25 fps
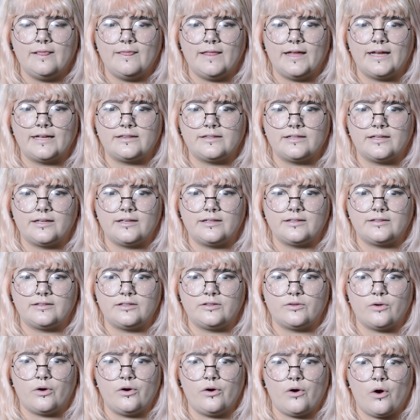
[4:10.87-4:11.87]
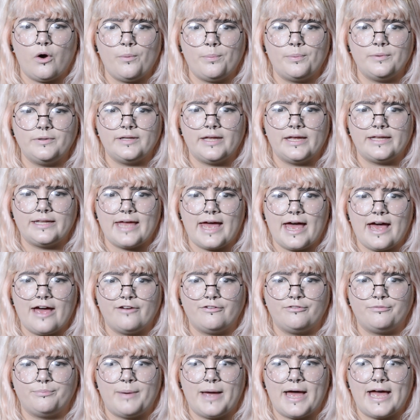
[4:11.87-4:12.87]
Like the door opened at
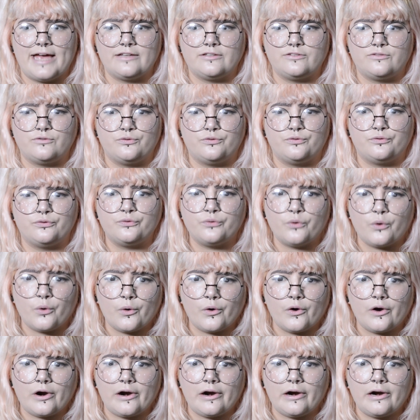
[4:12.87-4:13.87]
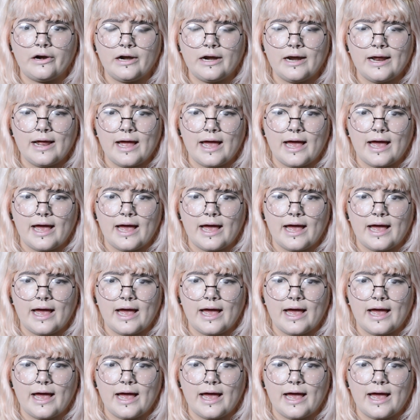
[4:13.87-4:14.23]
4:30,